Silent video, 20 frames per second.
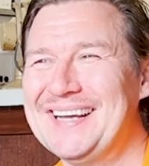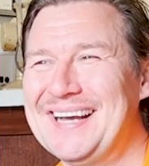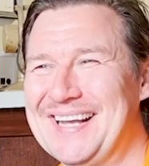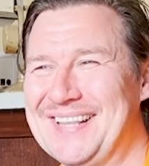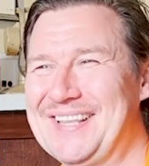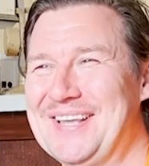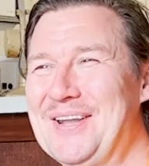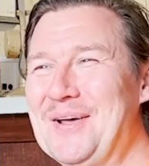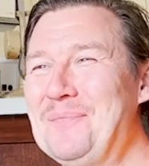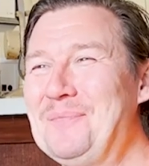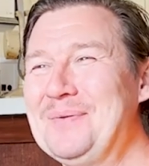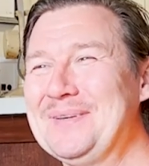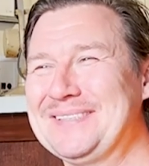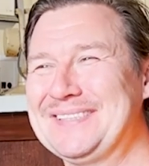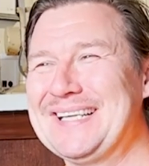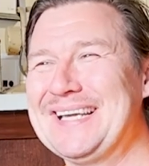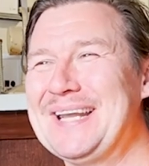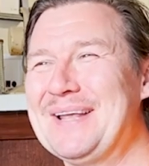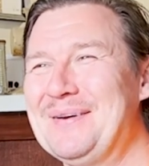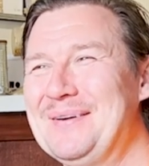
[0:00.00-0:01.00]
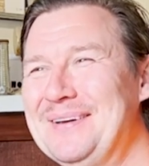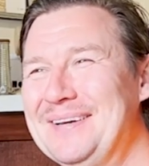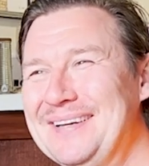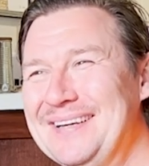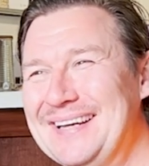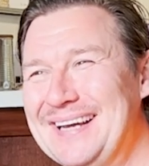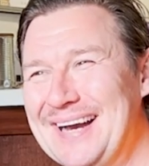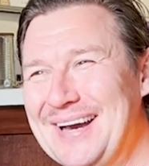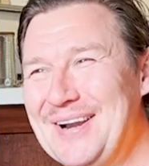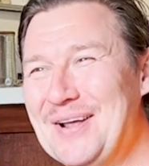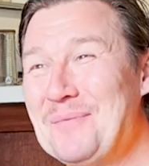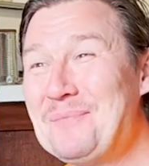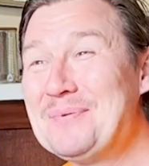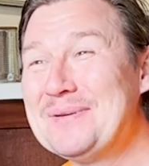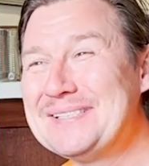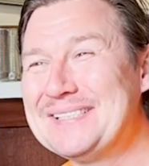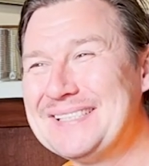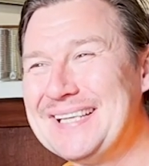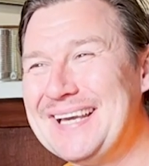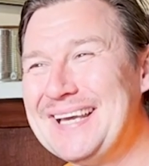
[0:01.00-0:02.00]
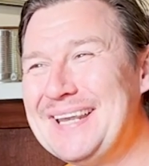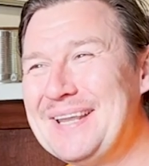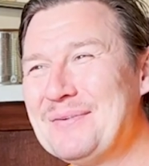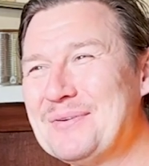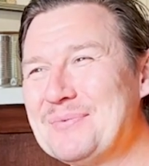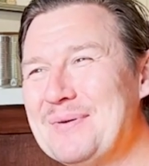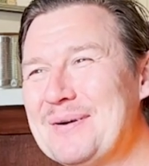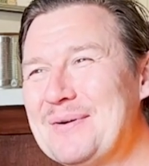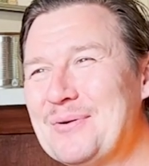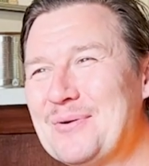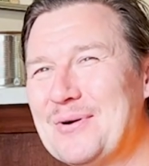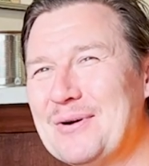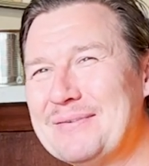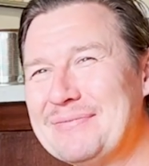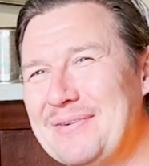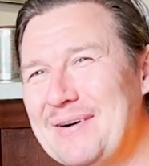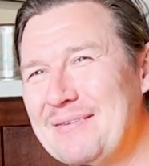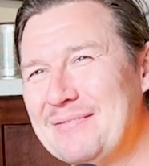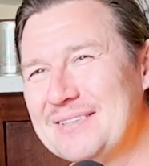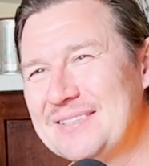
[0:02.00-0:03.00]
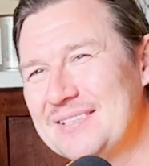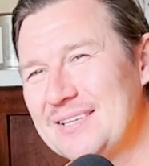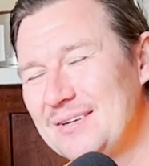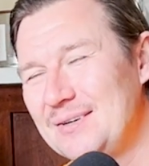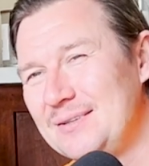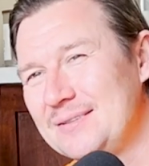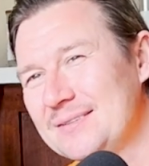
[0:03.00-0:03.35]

and then opposite there was one called Codfather 2.